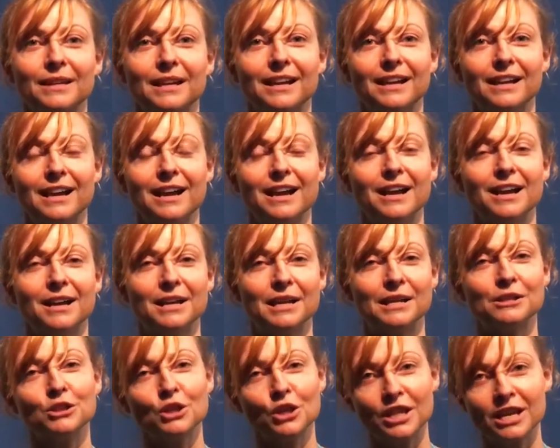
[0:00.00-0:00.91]
Uh,
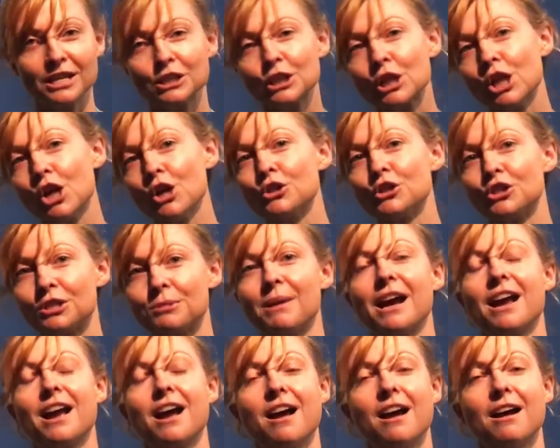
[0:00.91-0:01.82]
and so that's close to
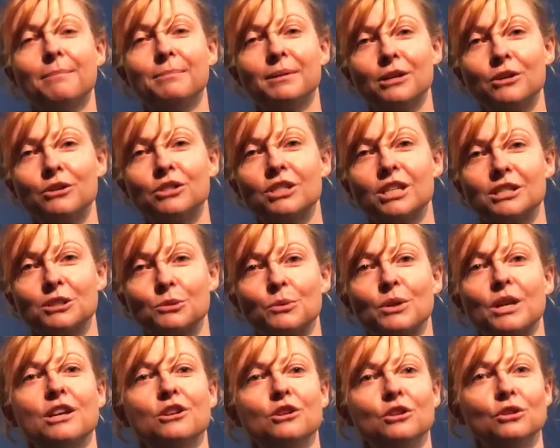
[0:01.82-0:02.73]
my heart because that's
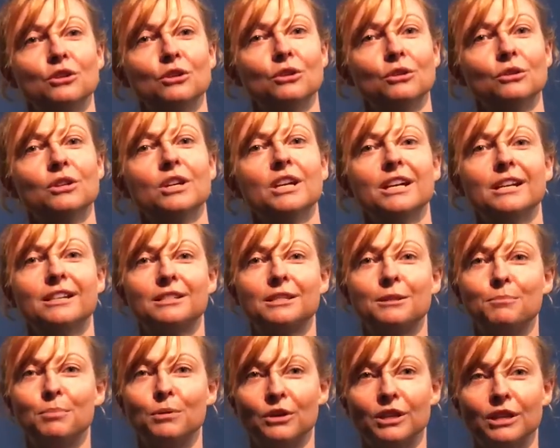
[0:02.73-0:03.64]
what I do,
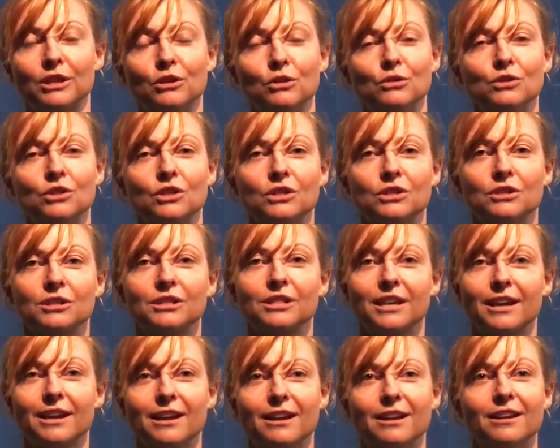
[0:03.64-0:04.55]
supporting users,
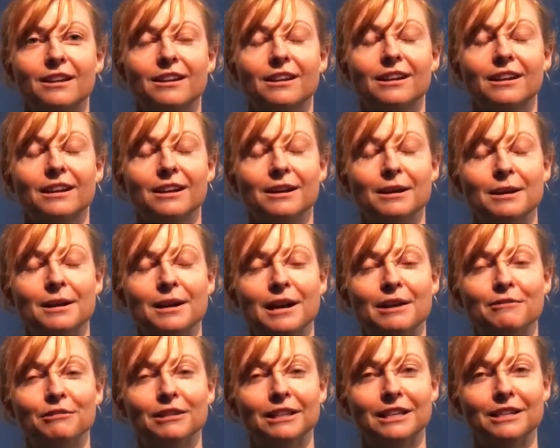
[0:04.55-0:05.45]
and uh,
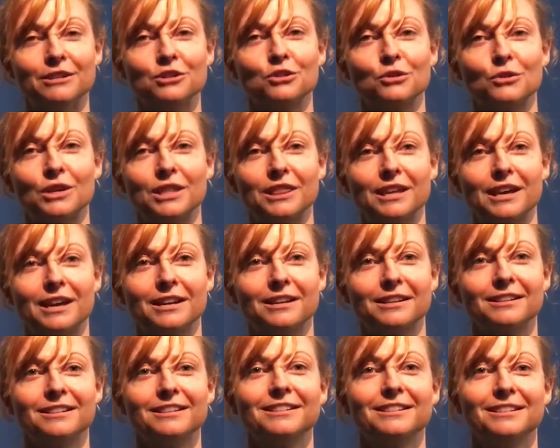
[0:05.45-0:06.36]
I really enjoyed that.
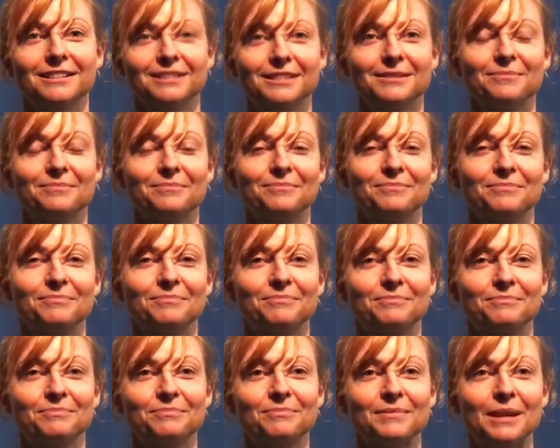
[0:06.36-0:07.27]

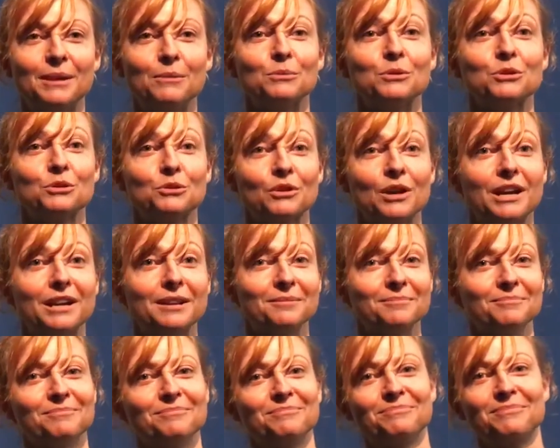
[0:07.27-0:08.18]
It was great.
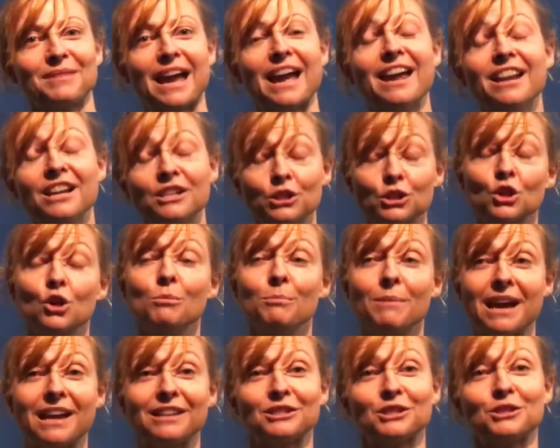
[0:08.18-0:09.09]
And Thank I saw you.
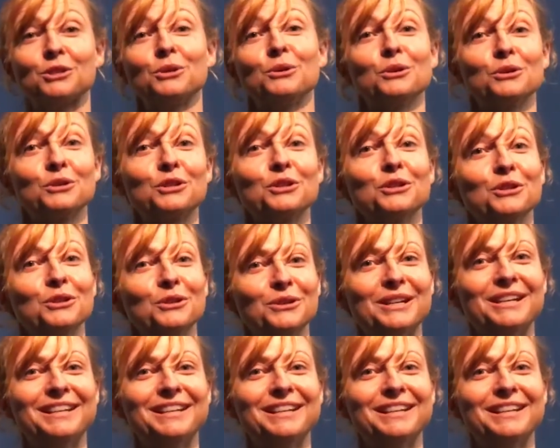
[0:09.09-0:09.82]
Matt's talk too.